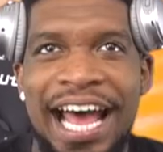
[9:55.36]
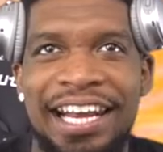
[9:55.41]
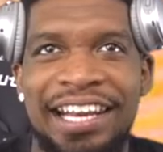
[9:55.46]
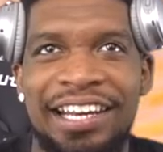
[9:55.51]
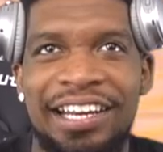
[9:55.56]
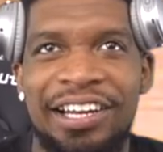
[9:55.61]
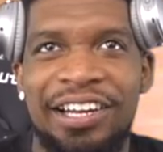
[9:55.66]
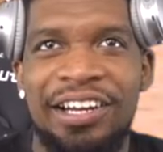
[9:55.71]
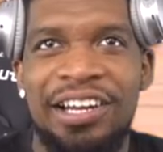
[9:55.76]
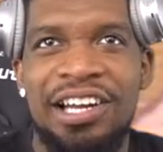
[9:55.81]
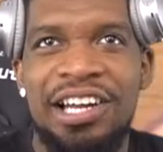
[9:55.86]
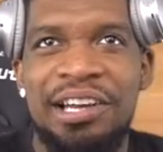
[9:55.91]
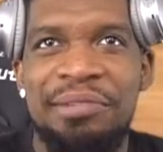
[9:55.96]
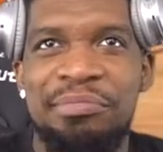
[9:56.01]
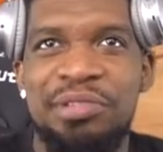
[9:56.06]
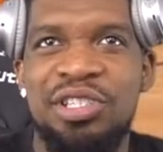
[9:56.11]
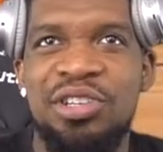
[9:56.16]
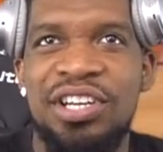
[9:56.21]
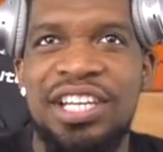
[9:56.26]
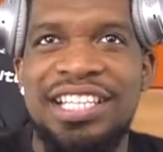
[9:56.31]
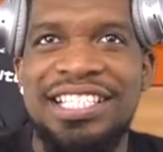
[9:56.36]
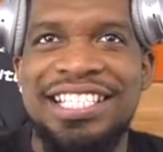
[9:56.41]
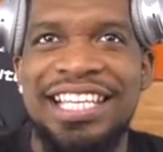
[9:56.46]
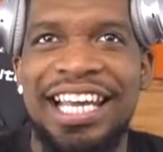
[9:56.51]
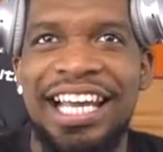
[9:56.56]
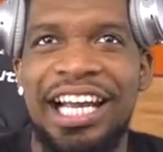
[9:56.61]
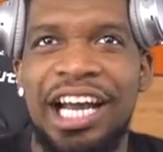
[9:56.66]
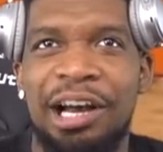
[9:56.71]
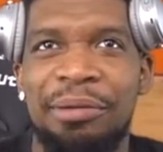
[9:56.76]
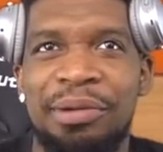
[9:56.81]
it out of there. But you
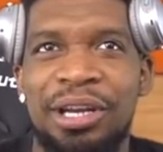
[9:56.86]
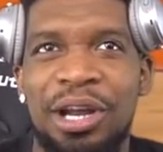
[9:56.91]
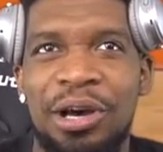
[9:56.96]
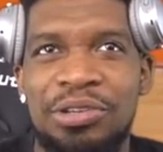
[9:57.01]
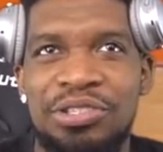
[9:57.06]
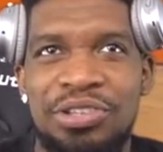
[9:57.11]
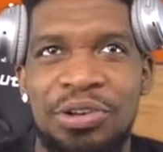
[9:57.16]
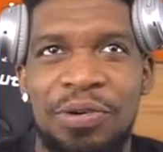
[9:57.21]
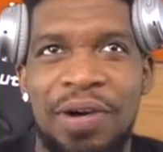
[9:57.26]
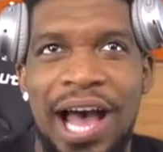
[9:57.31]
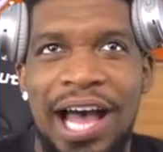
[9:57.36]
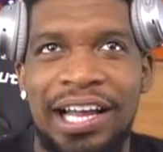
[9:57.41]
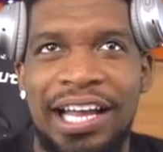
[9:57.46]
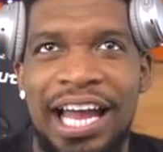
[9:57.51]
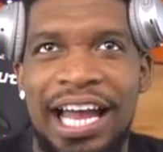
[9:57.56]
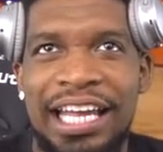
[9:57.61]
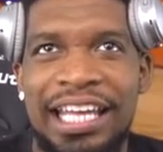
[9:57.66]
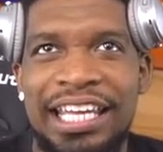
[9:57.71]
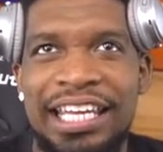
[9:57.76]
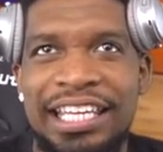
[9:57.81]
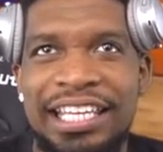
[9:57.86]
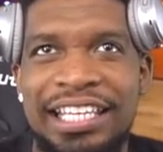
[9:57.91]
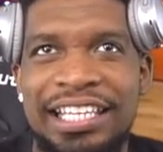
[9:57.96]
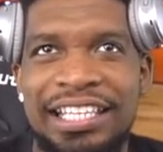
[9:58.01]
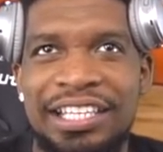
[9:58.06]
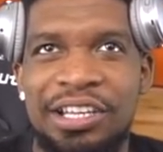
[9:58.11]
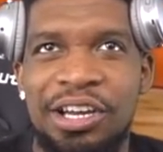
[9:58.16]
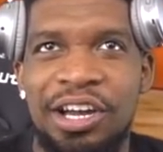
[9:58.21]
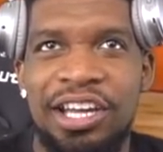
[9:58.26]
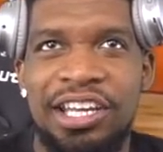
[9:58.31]
didn't see it coming, though, so I get
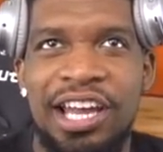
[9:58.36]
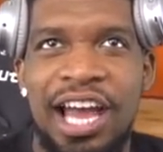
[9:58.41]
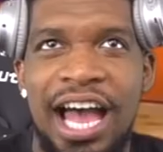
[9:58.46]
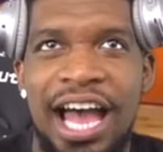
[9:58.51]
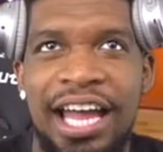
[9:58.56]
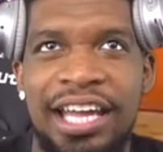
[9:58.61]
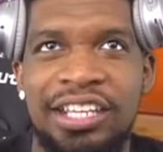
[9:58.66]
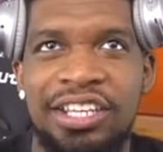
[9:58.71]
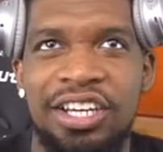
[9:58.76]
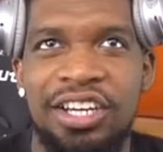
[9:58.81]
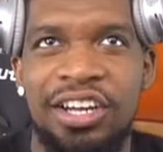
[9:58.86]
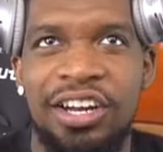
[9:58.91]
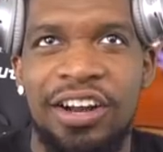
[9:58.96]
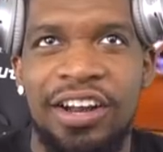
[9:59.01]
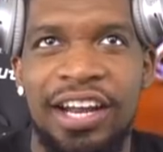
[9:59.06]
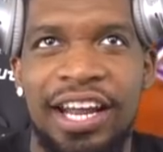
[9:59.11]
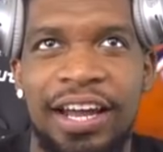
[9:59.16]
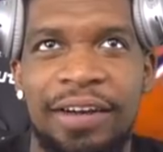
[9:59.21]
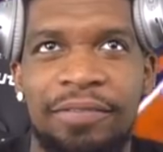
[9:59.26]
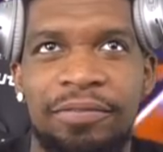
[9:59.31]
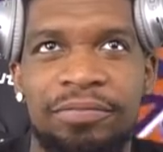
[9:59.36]
it. That was with the